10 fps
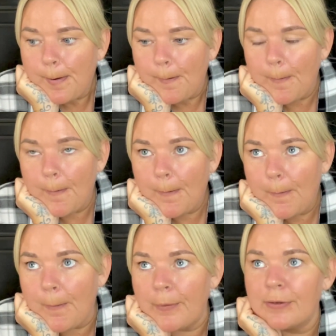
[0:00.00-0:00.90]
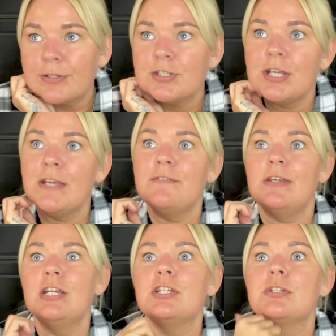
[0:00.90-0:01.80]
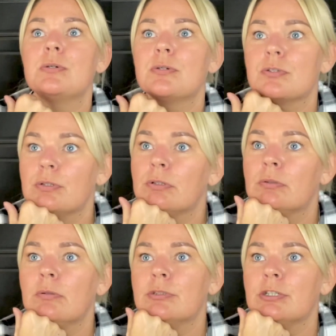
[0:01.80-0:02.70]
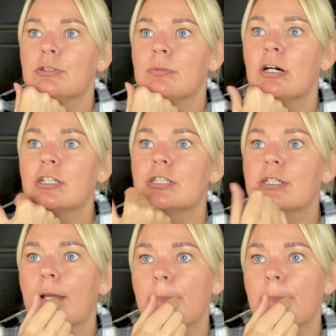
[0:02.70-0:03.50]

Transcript: Oh, TV shows. What we just watched?